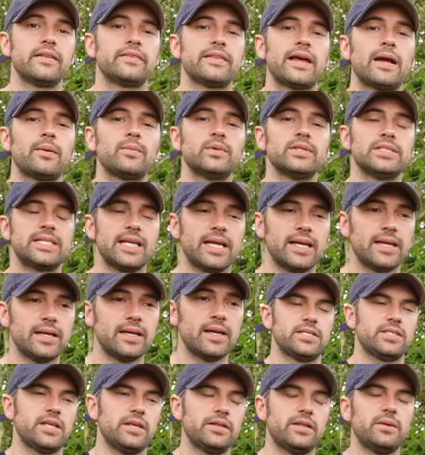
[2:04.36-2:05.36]
that was it.
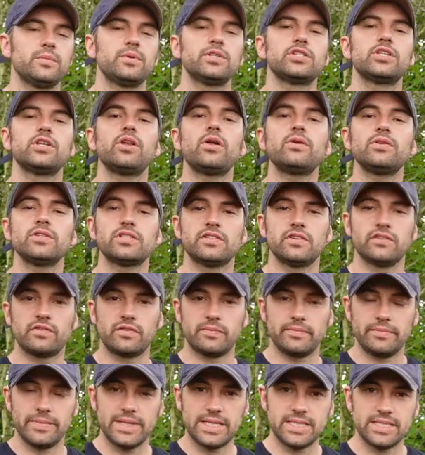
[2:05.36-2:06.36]
So there was lots
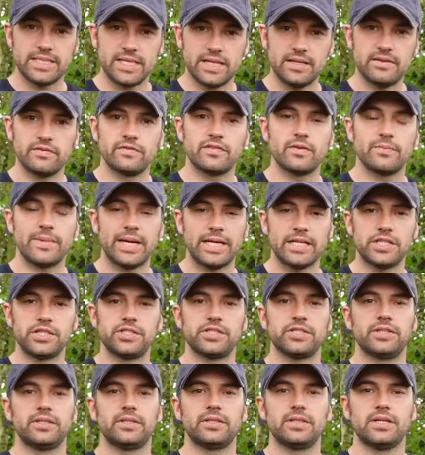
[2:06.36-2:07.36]
of
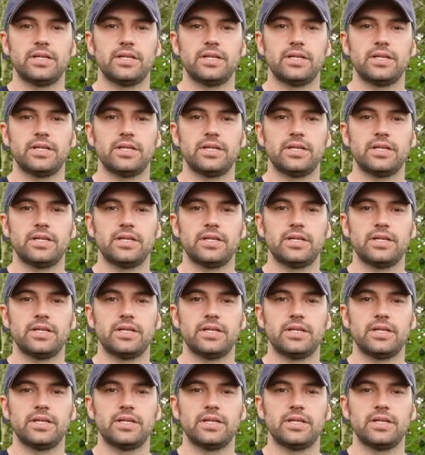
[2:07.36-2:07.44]
misinformation